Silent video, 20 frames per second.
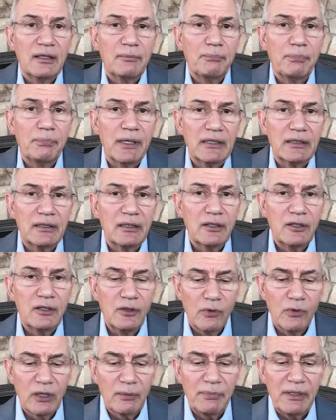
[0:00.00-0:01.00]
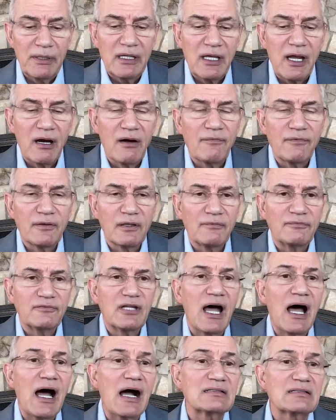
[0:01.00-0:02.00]
But you want to be careful of
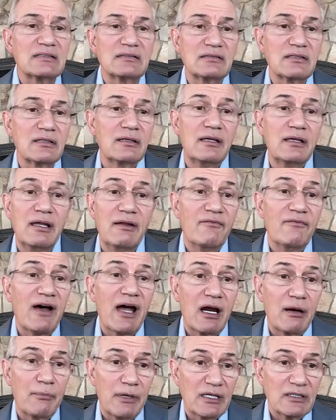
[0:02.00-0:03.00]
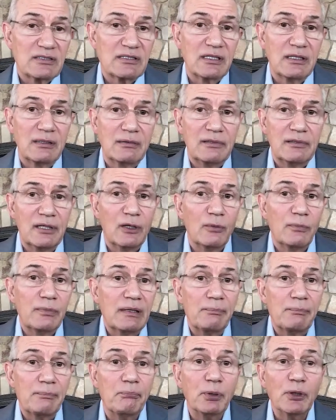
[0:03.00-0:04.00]
toxic environments and,
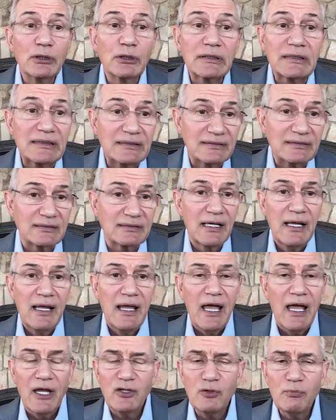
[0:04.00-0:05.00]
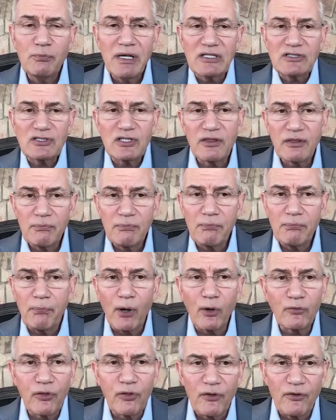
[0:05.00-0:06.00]
bullies. And you mentioned
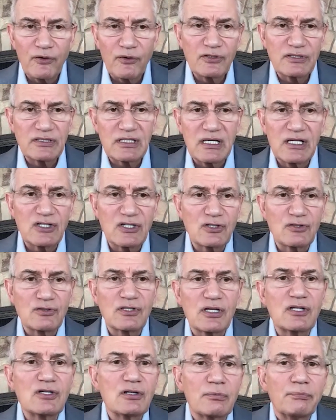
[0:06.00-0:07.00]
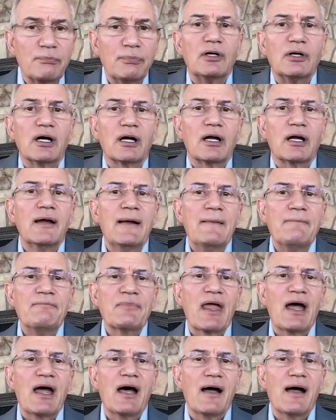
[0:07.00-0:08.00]
both of these issues in your book.
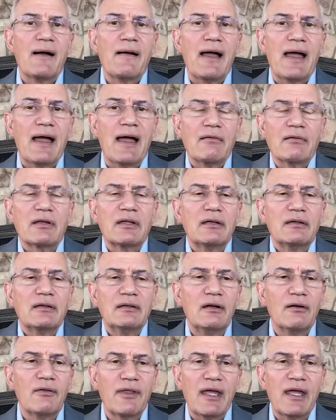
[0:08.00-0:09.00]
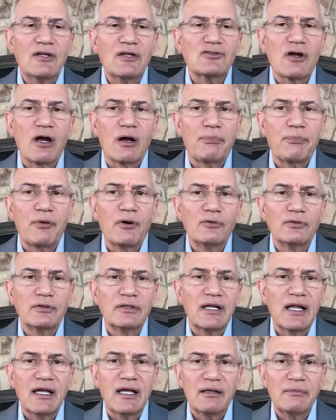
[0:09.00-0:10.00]
How can, the HR pro
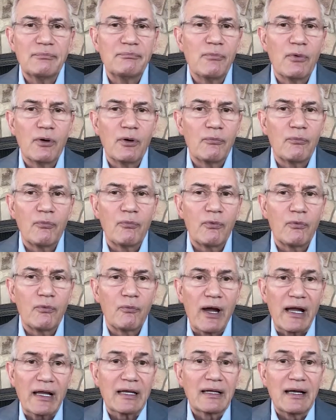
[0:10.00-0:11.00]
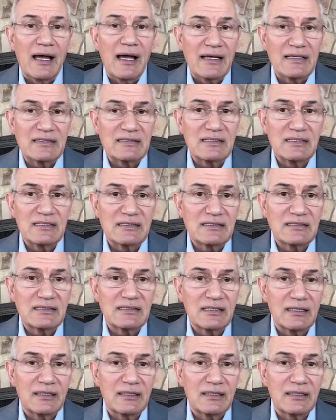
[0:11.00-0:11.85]
today recognize this